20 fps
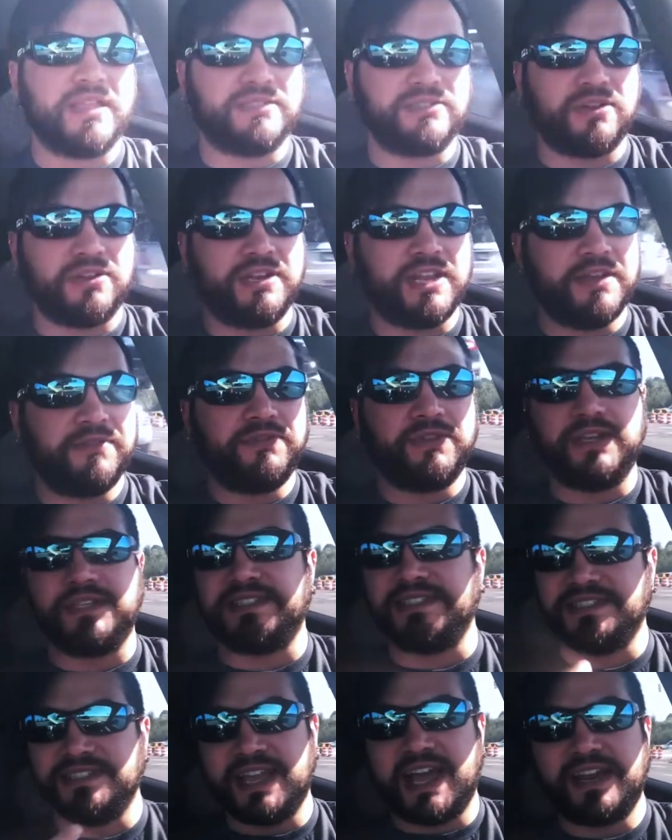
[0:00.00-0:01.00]
that's on
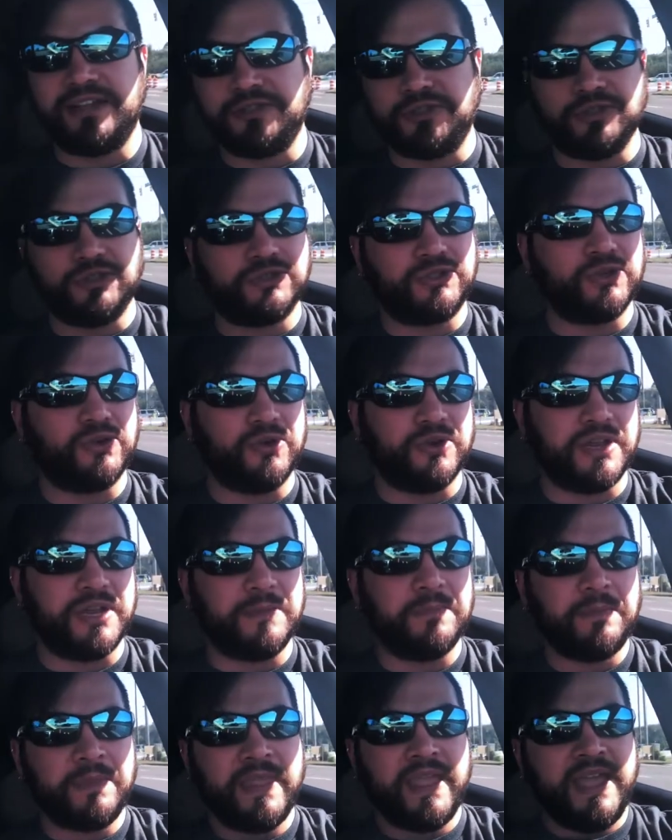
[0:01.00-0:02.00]
Netflix is not a true
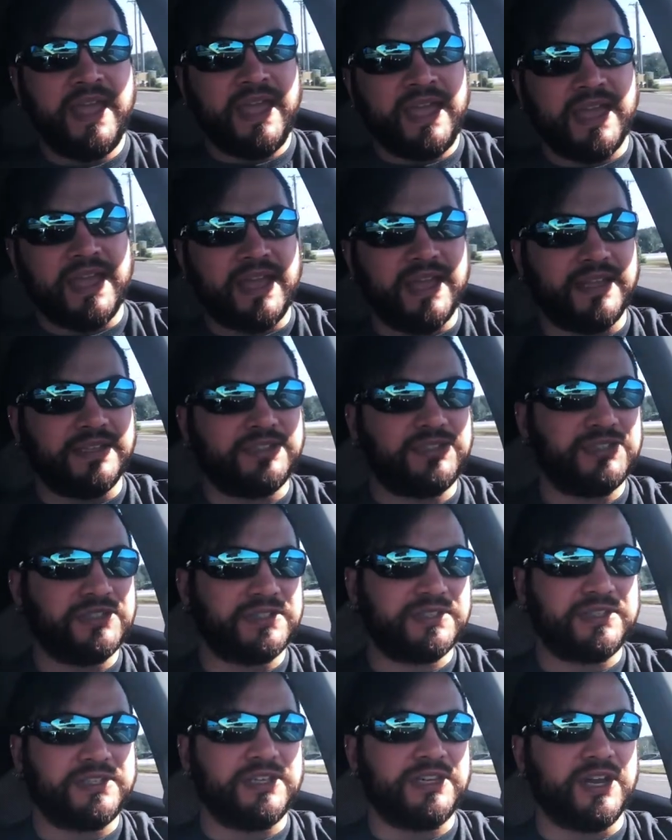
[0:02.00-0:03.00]
story. It's
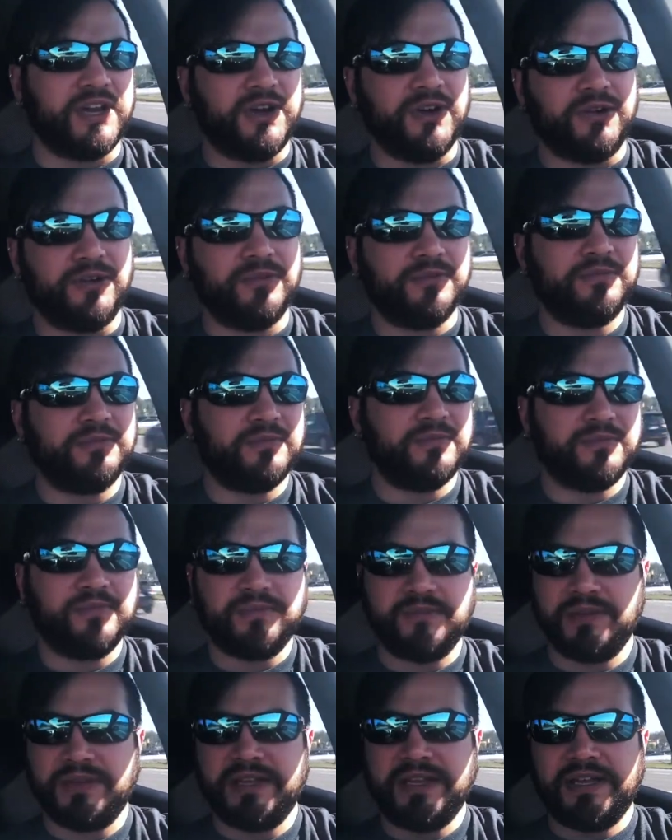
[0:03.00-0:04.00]
just, you know,
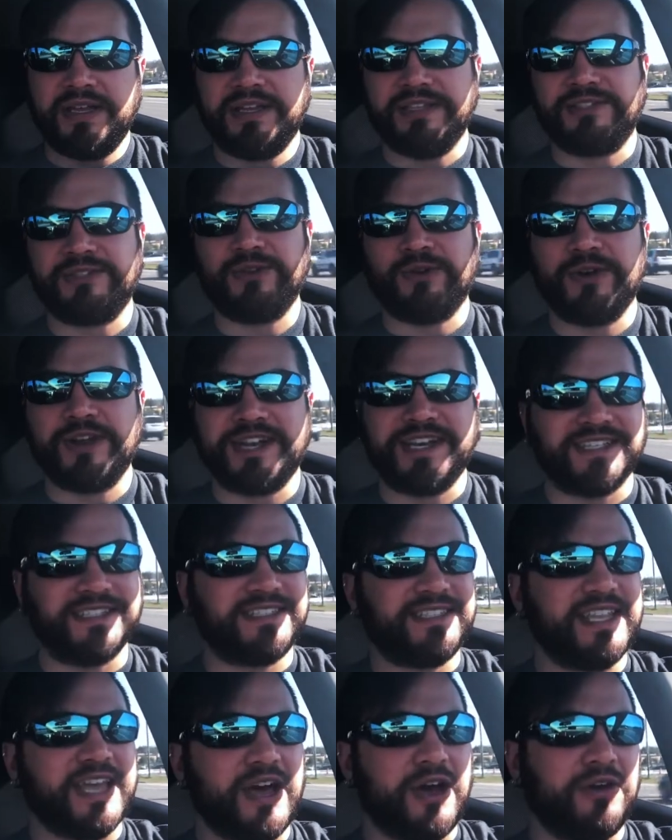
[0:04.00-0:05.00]
a story in
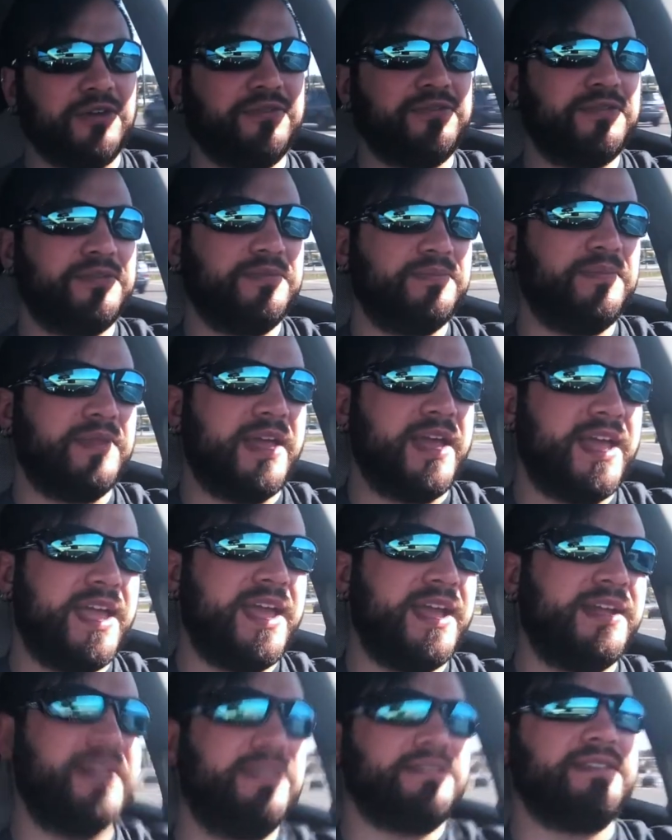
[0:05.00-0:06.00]
itself.
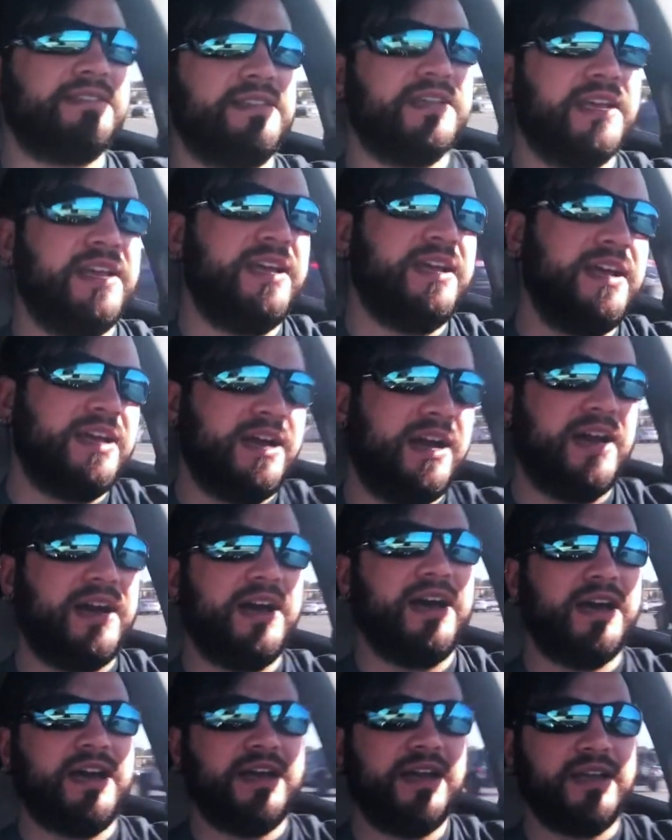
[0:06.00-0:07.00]
And
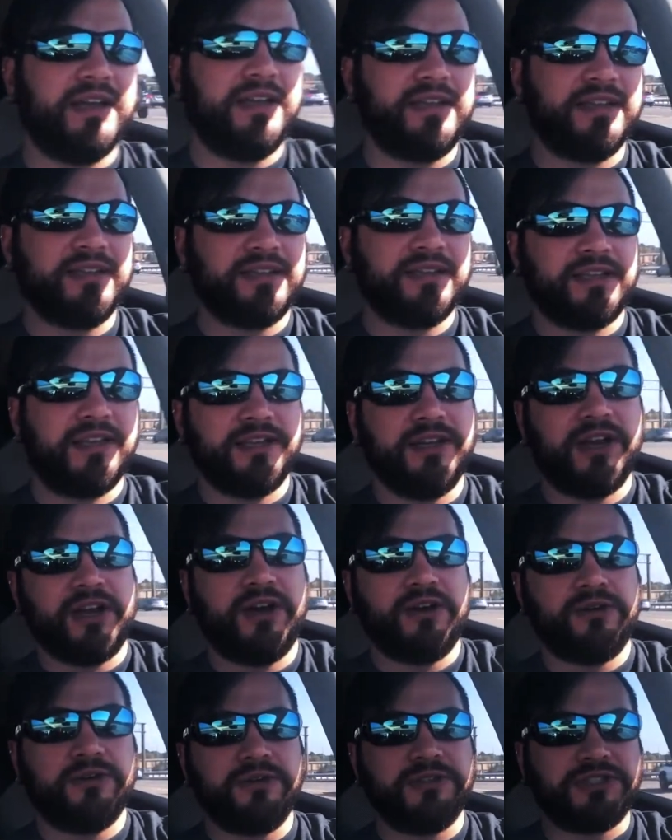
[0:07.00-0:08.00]
you
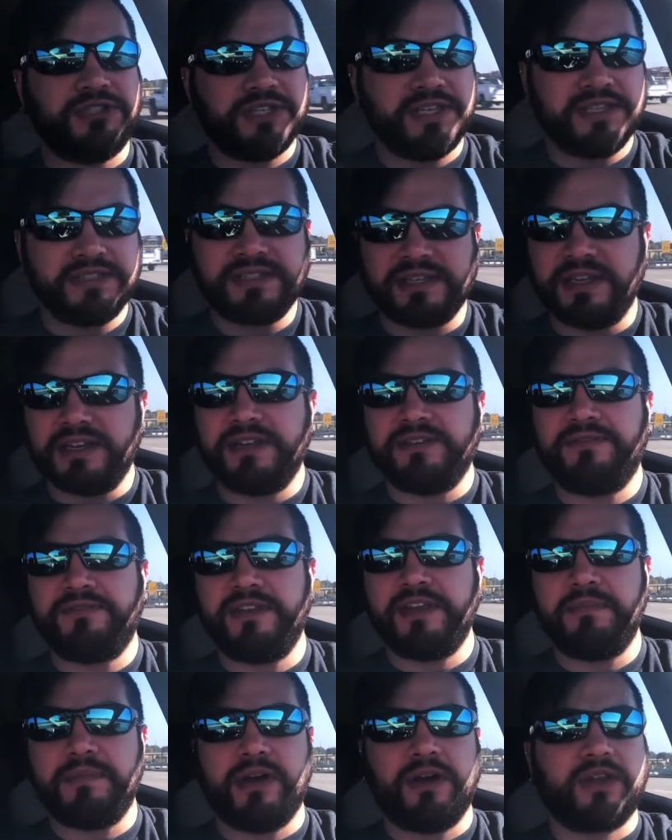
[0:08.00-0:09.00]
know, she is a
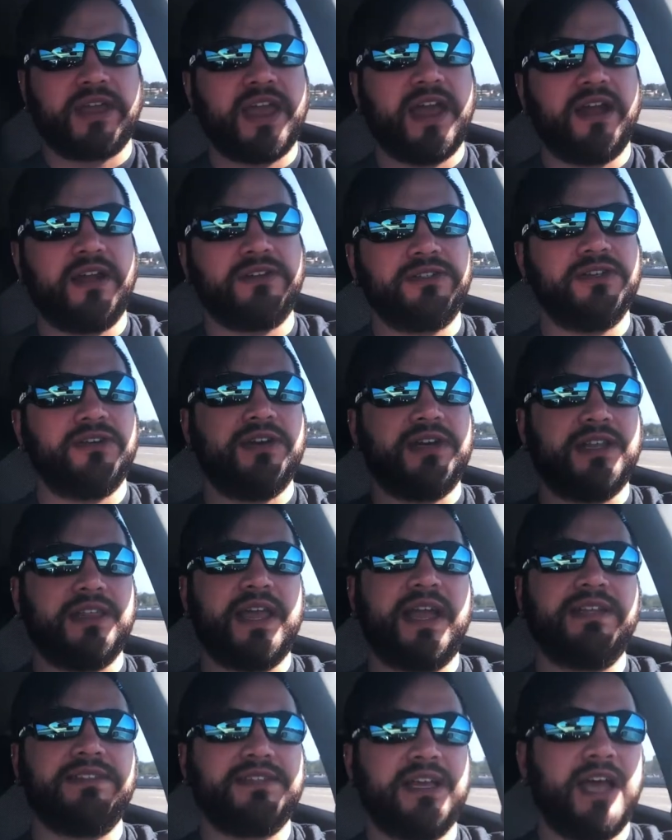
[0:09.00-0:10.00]
female character, and in
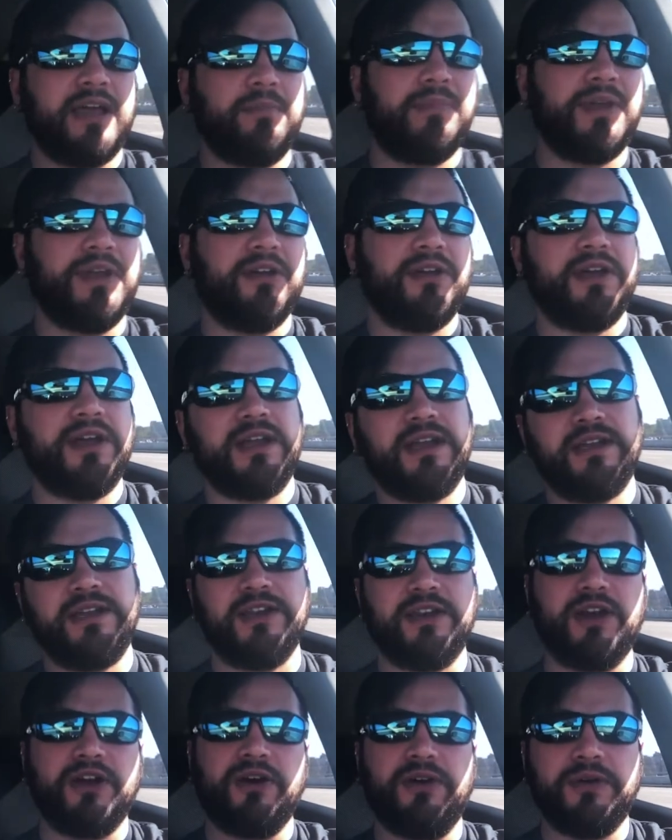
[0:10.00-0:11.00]
that time period,
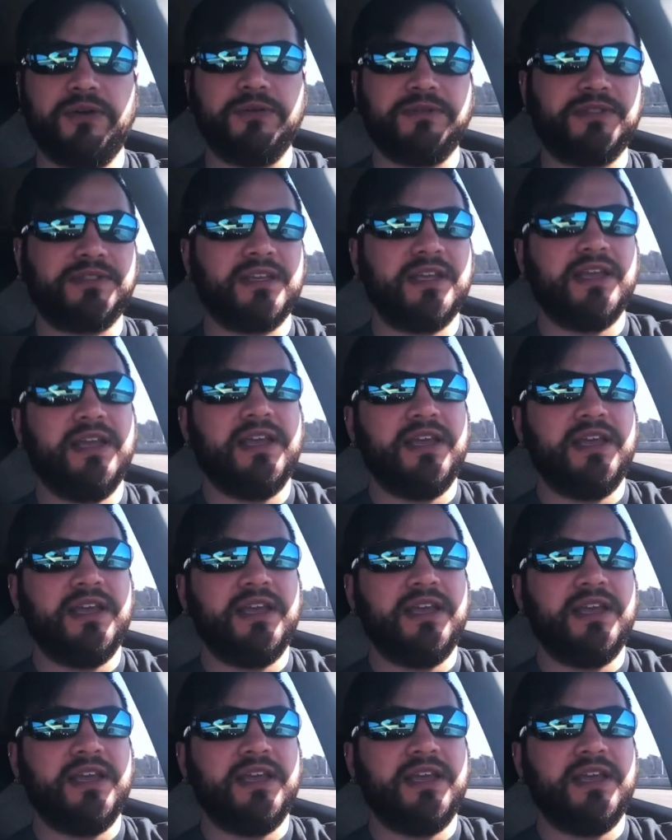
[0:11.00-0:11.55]
you know, it was,